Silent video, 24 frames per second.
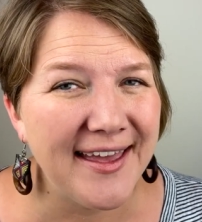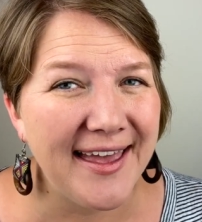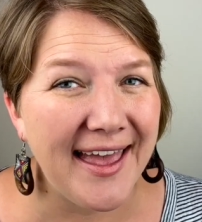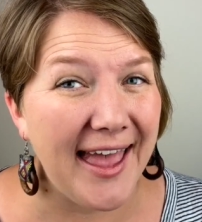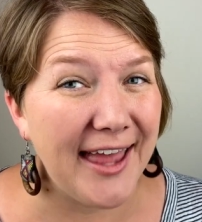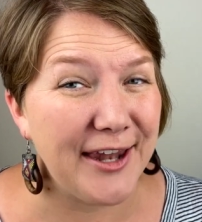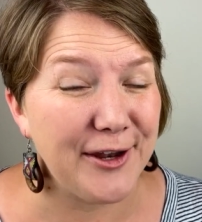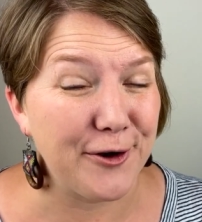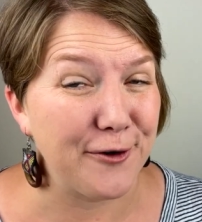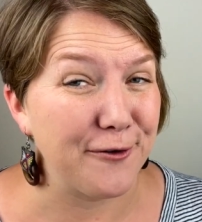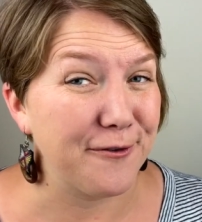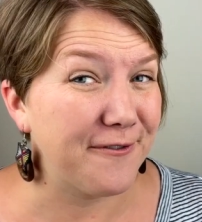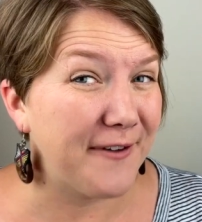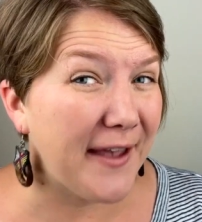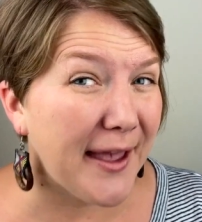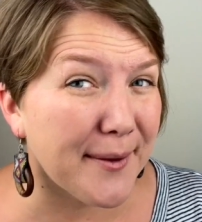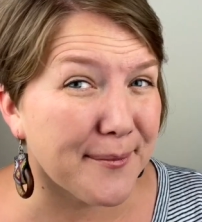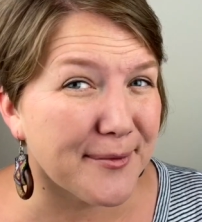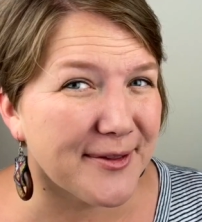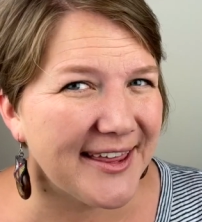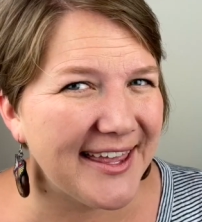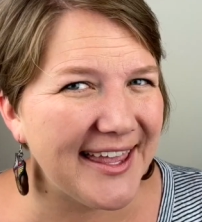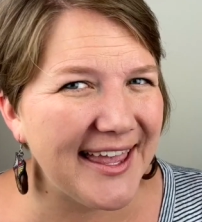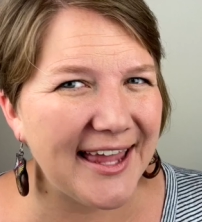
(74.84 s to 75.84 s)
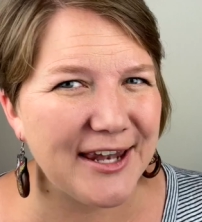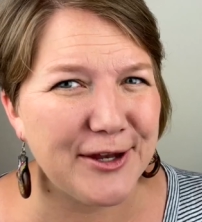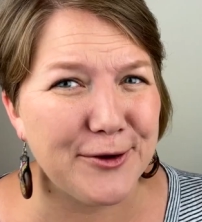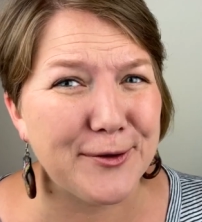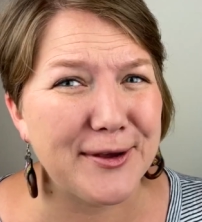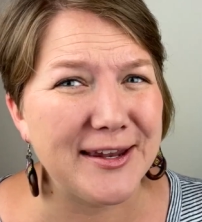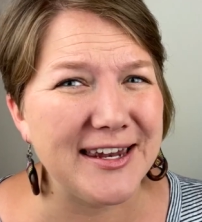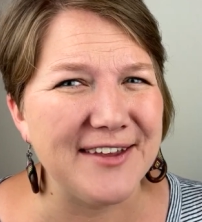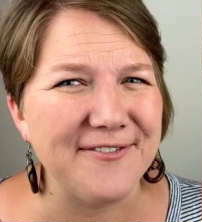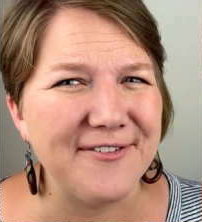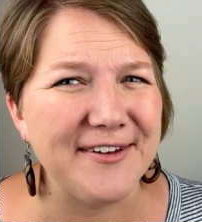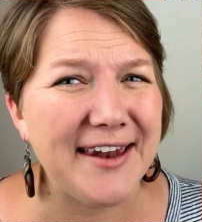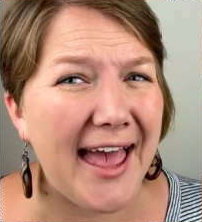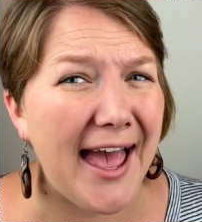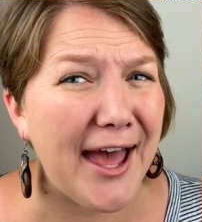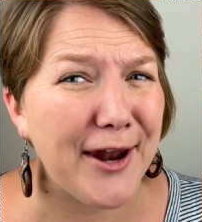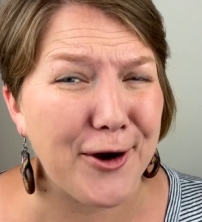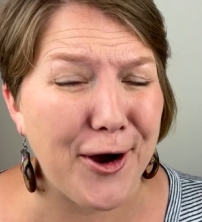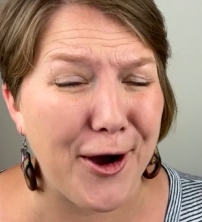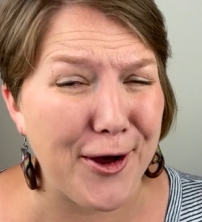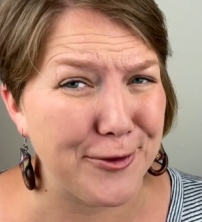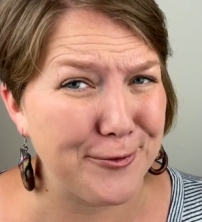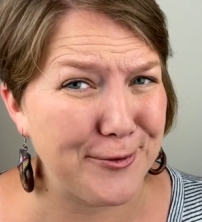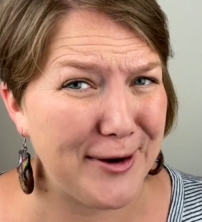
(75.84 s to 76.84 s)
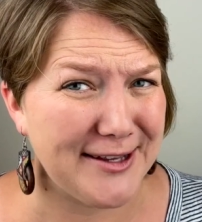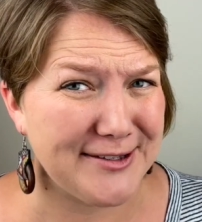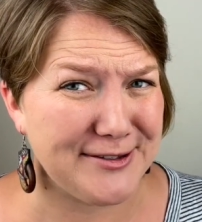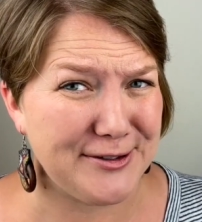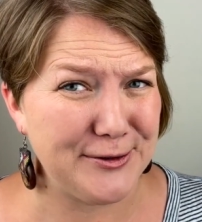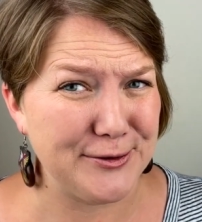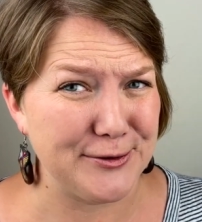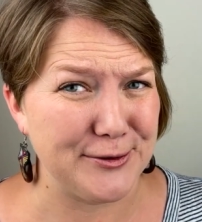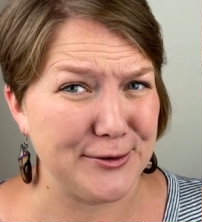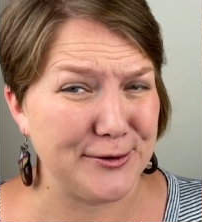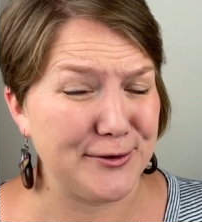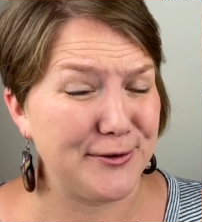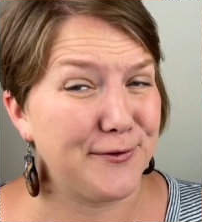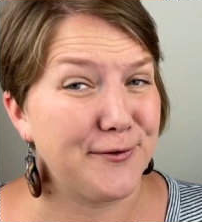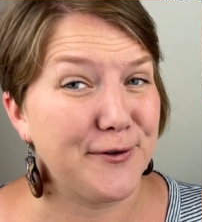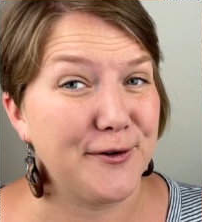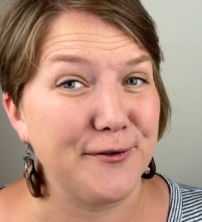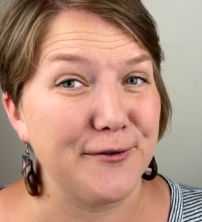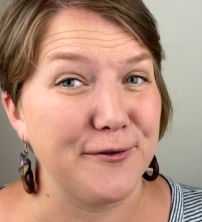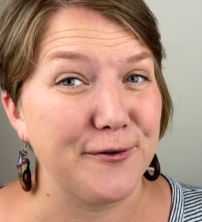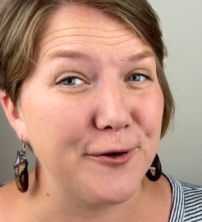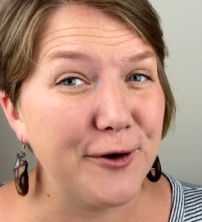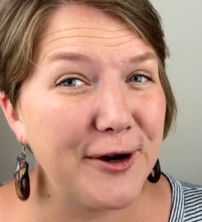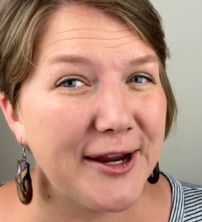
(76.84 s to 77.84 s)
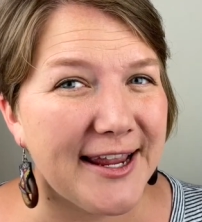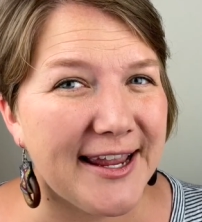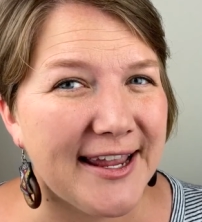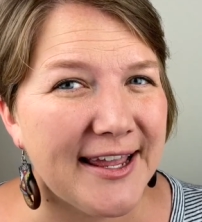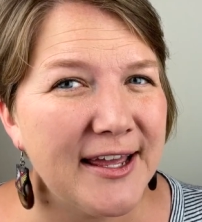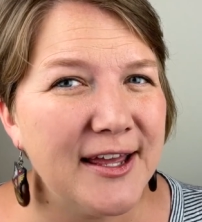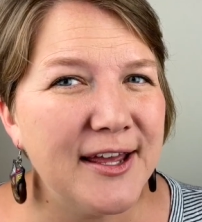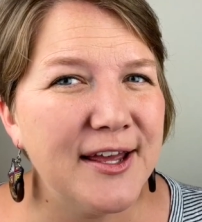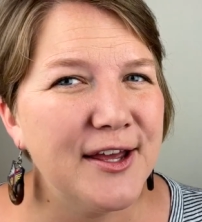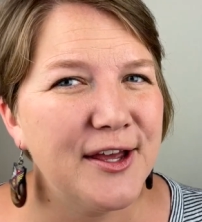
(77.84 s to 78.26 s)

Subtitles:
and your family, and you can even add authorized users for free.